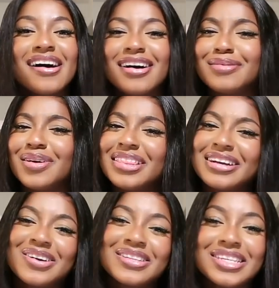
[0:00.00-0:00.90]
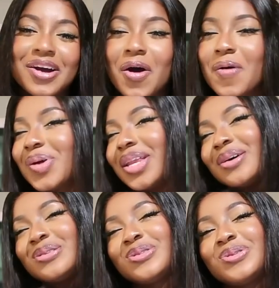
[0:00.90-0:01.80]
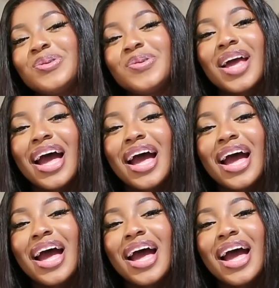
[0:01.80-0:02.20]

Other content coming out soon.